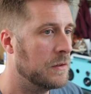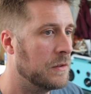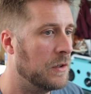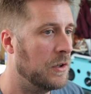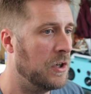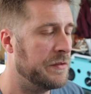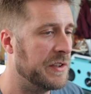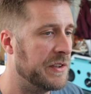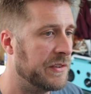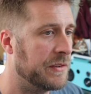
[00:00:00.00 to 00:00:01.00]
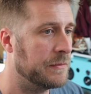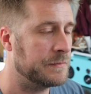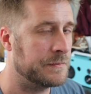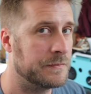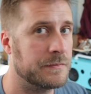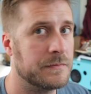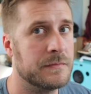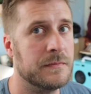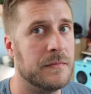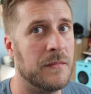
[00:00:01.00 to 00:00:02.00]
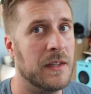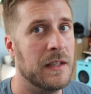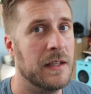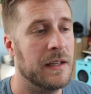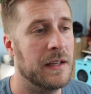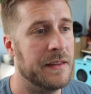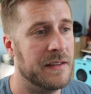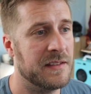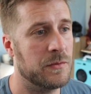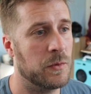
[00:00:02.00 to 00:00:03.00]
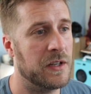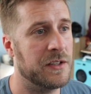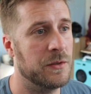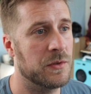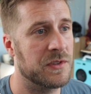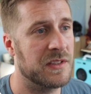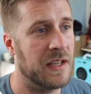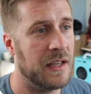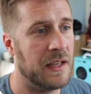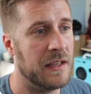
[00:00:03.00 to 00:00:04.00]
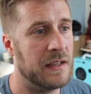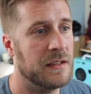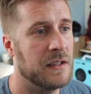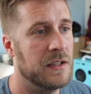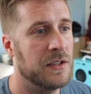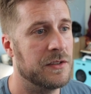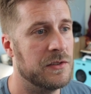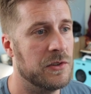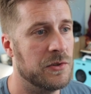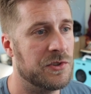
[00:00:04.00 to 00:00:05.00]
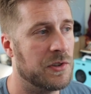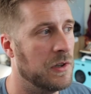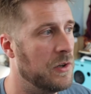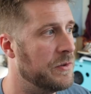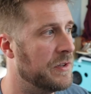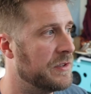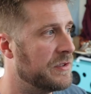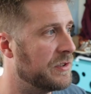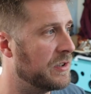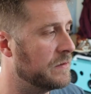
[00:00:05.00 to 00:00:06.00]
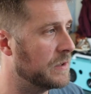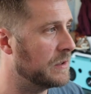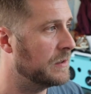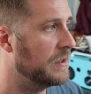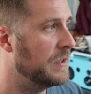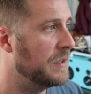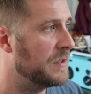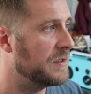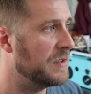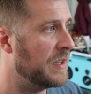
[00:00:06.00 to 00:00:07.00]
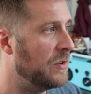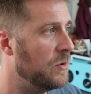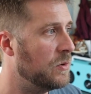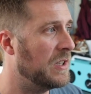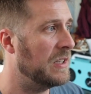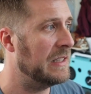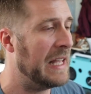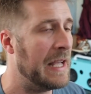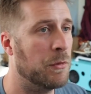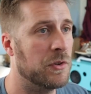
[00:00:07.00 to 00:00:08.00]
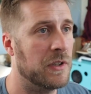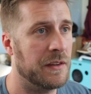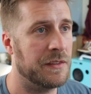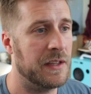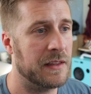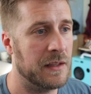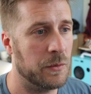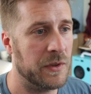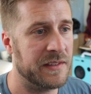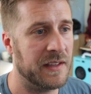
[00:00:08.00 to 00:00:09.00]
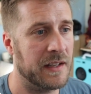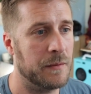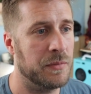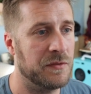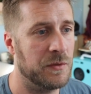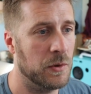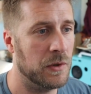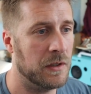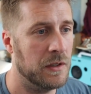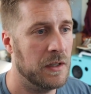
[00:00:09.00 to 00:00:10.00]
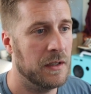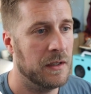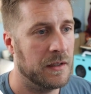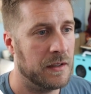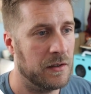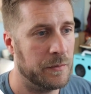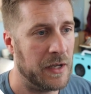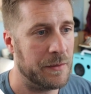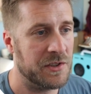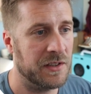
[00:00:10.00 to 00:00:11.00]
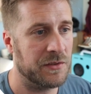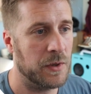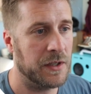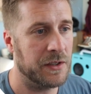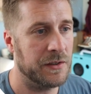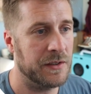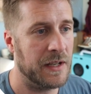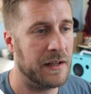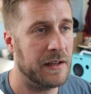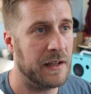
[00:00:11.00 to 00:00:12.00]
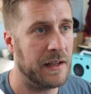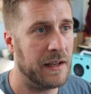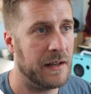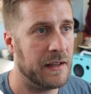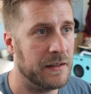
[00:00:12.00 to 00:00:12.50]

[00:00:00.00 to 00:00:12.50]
Office. And this is where you will say use your own server. So that whole Collabora thing that we set up before on my machine is running on 9980.